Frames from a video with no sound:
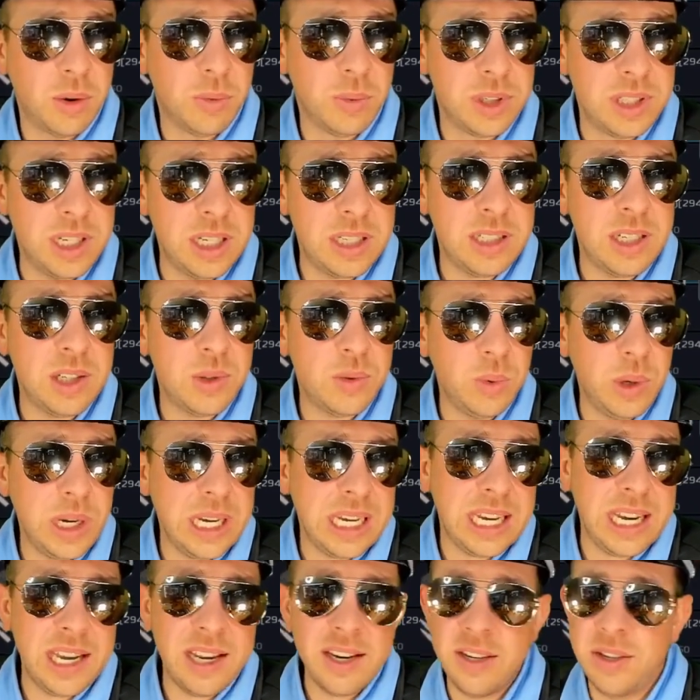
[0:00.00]
Resistance
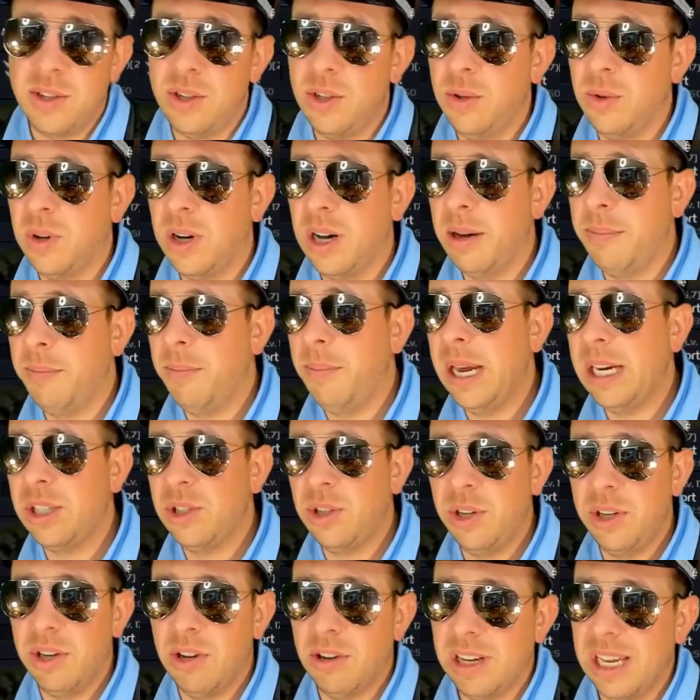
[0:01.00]
weakened to make
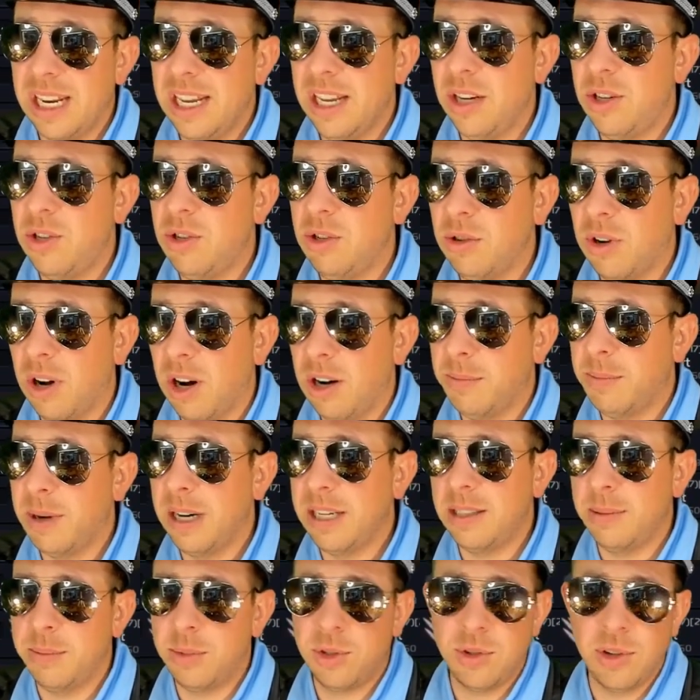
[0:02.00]
sure you don't get hit too hard by
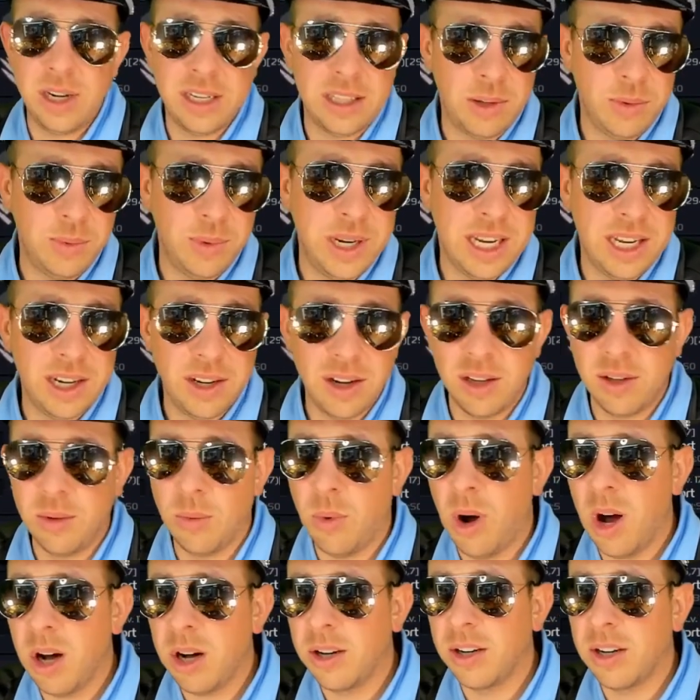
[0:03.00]
some strength and weakened on the
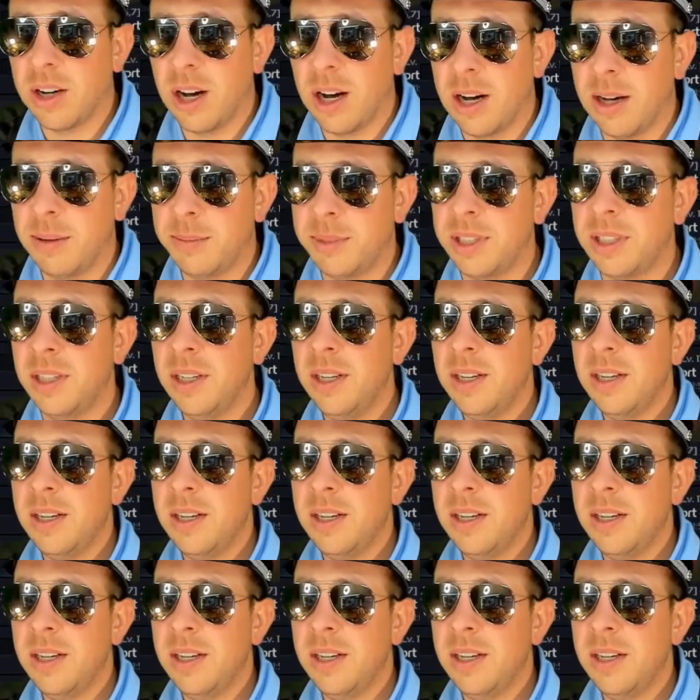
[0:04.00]
Walker comms.